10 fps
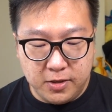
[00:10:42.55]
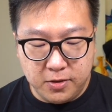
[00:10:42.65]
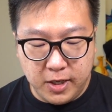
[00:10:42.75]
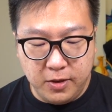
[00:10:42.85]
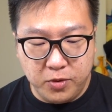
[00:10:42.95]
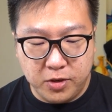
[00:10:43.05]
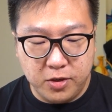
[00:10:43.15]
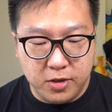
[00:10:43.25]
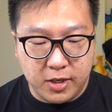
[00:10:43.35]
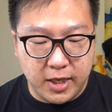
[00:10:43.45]
Okay, we are
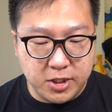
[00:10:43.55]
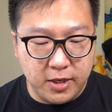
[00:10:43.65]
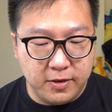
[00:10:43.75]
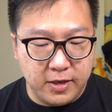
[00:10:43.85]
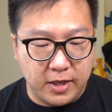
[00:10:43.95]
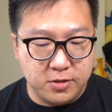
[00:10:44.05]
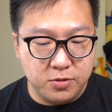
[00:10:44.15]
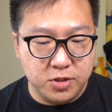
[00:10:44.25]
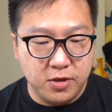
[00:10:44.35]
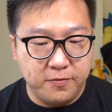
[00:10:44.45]
gonna catch it. As
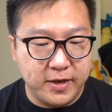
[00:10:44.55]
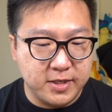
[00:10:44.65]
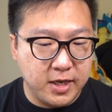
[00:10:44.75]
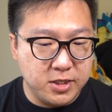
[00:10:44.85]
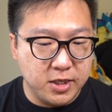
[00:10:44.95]
usual, fast catch